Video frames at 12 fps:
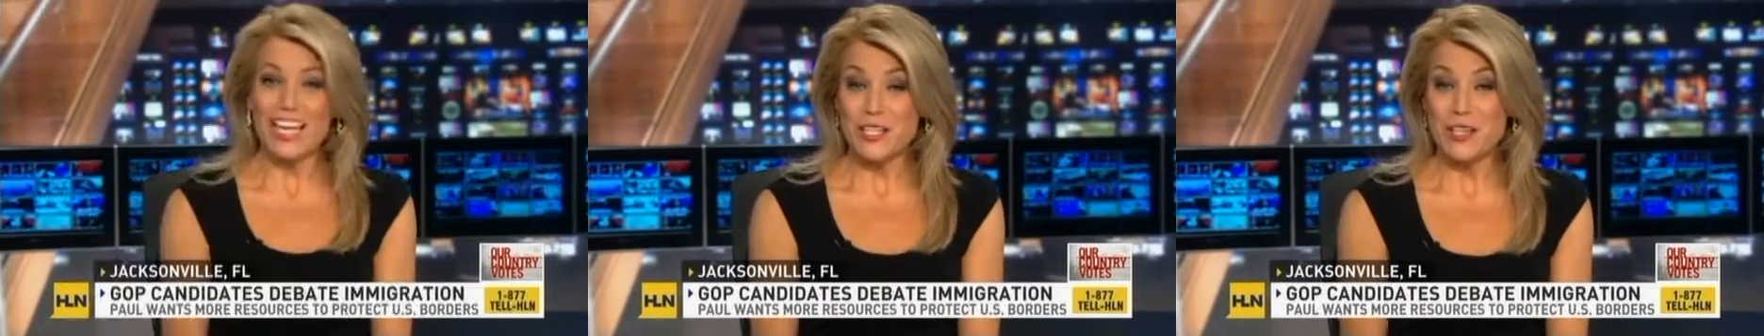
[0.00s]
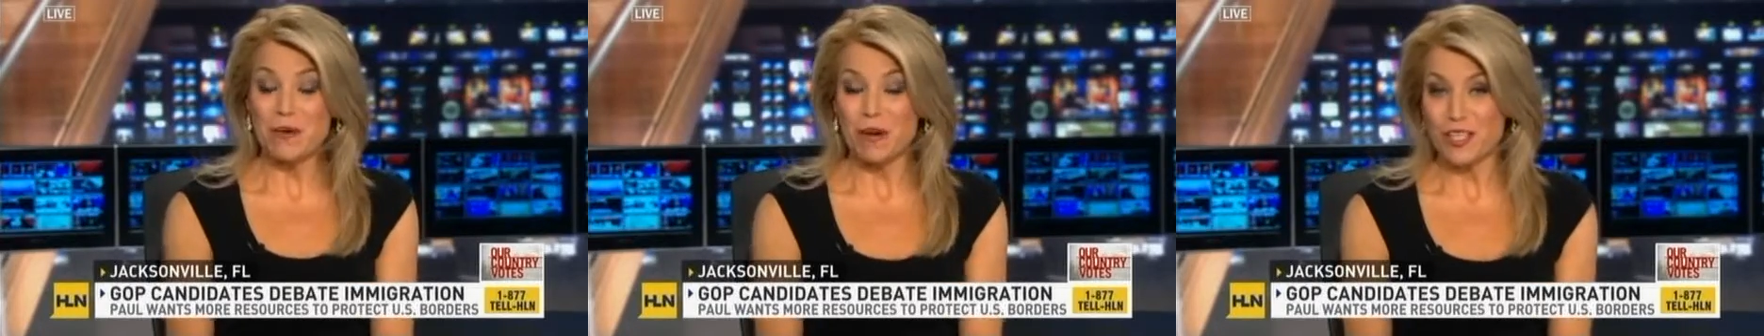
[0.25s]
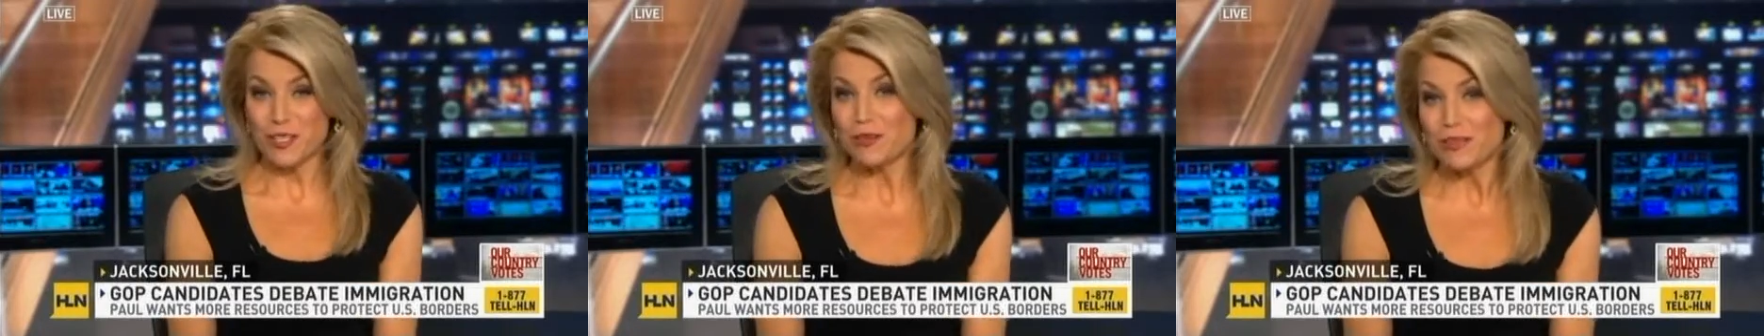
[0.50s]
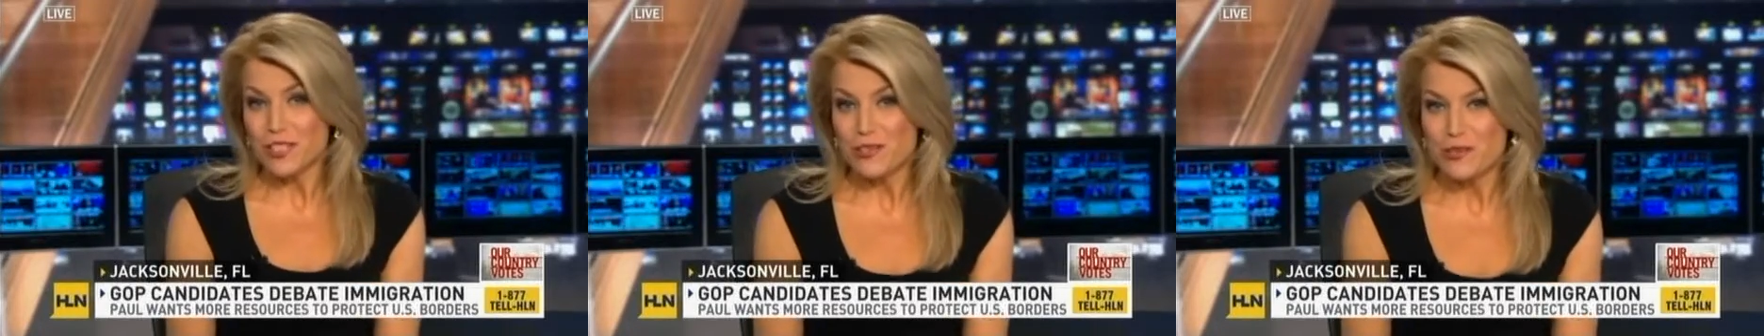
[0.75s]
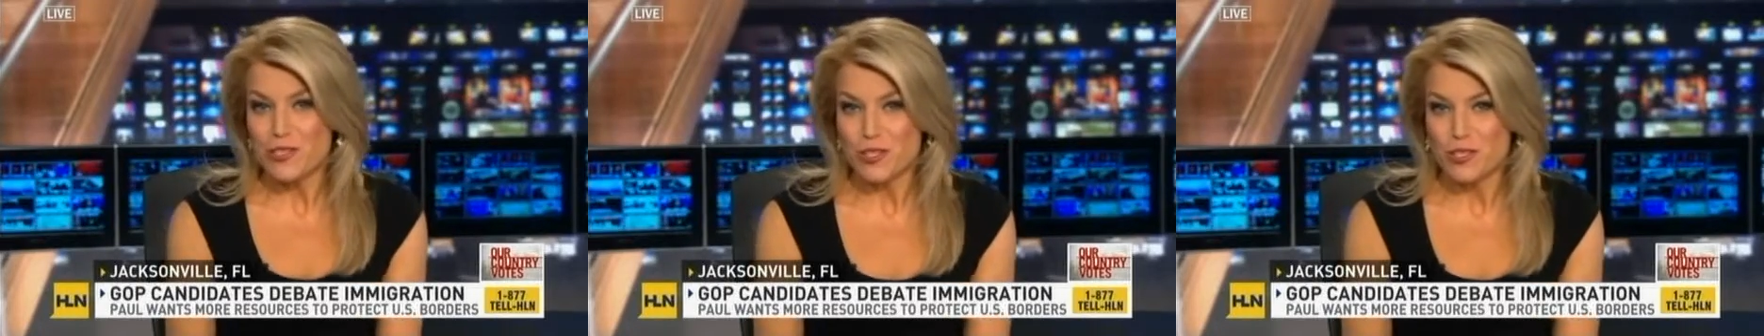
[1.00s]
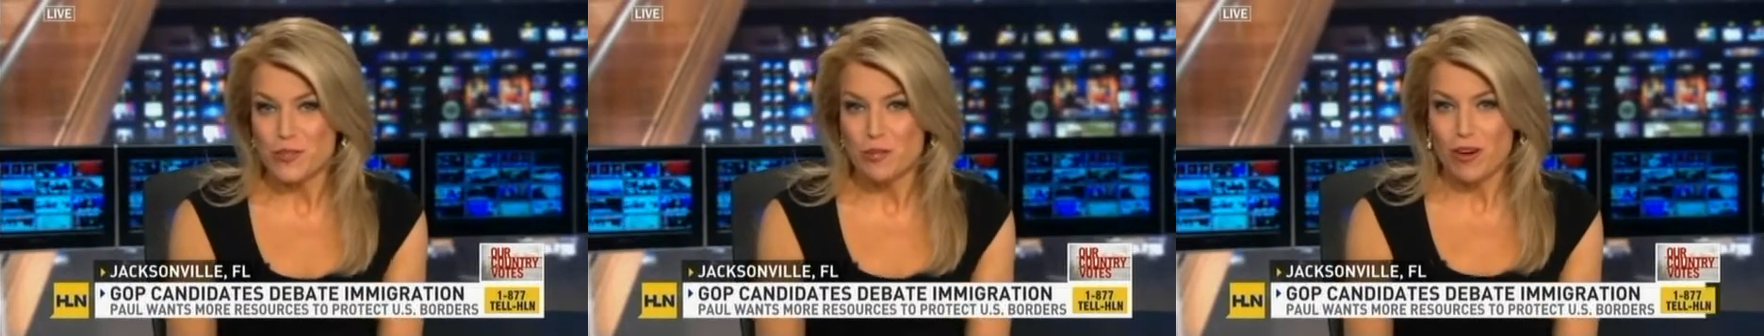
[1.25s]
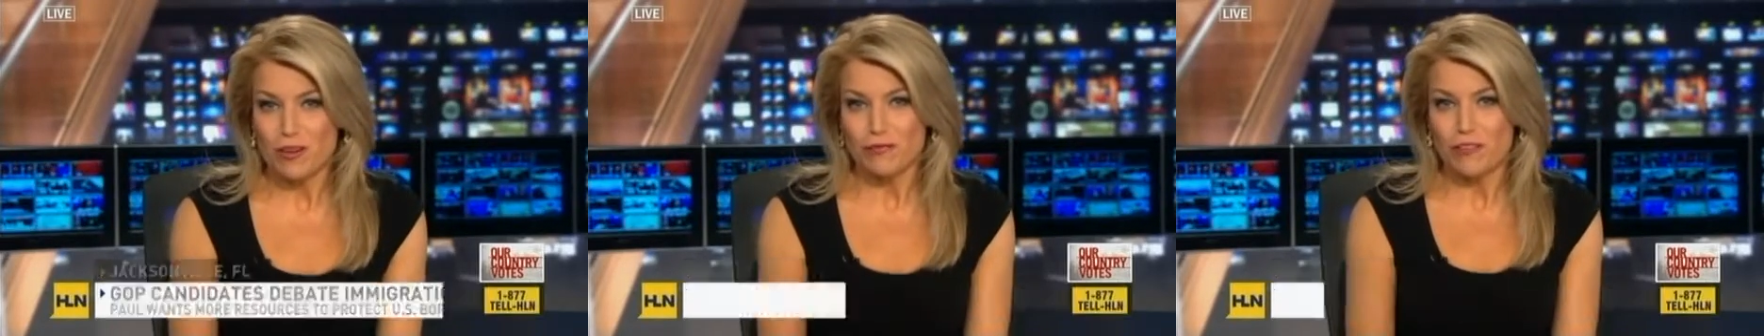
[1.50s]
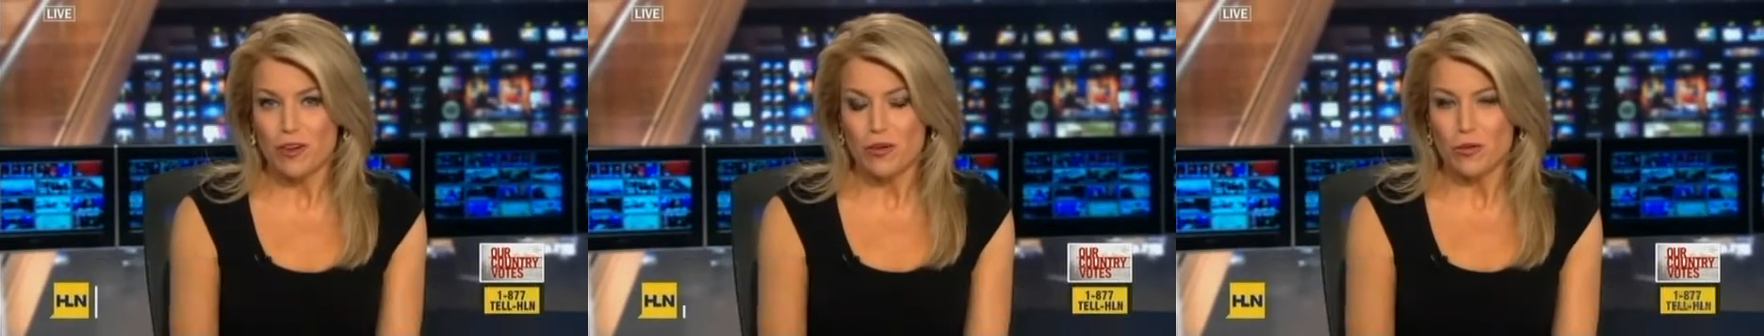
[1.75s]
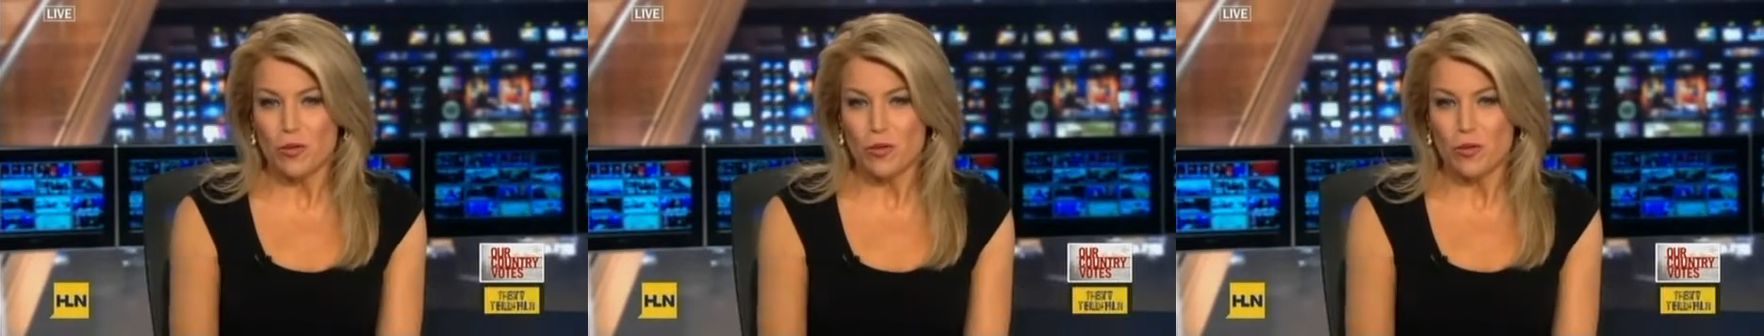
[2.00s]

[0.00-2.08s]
And you know what? You can use your smartphone